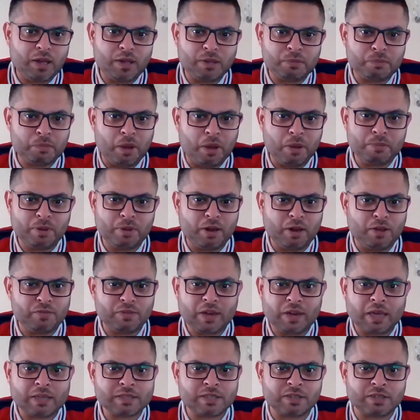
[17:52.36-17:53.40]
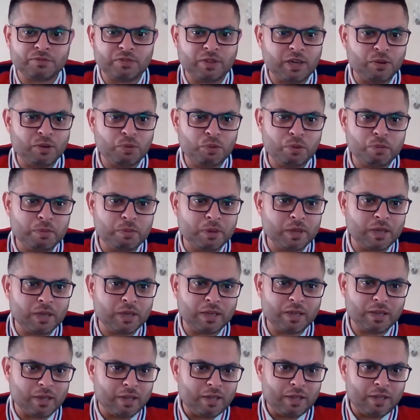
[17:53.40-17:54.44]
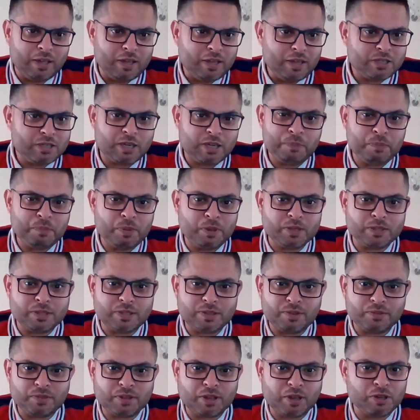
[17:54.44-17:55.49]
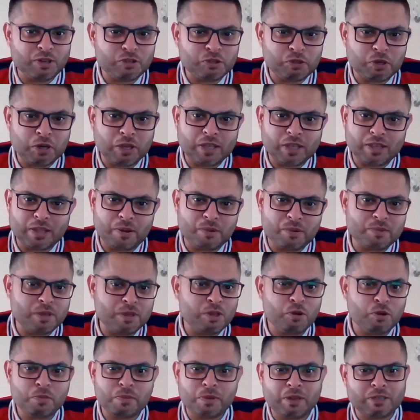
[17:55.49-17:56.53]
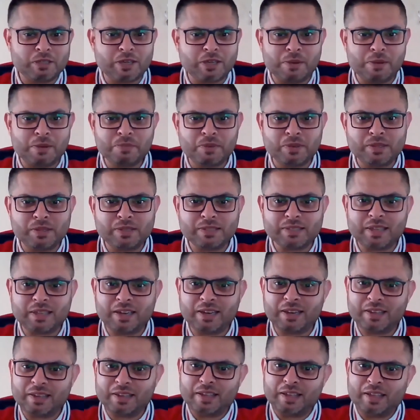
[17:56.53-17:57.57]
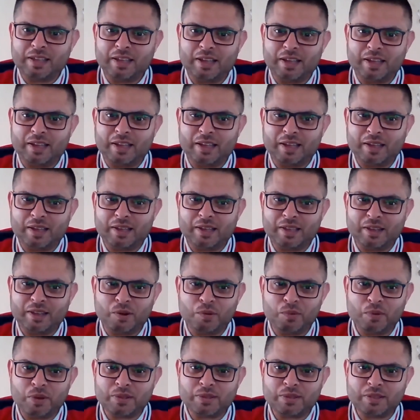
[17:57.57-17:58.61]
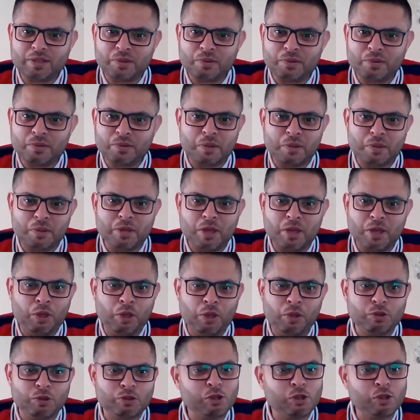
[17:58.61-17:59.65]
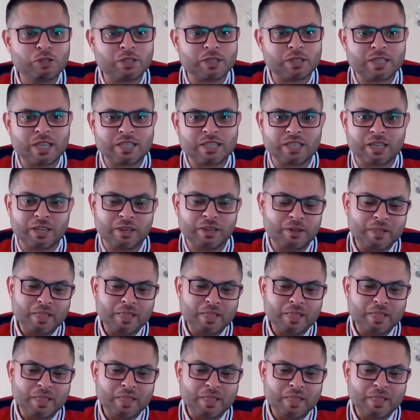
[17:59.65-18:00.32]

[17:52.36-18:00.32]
my beloved Aston Villa will be champions of the country. They'll be European champions, and there'll be a huge, huge success. And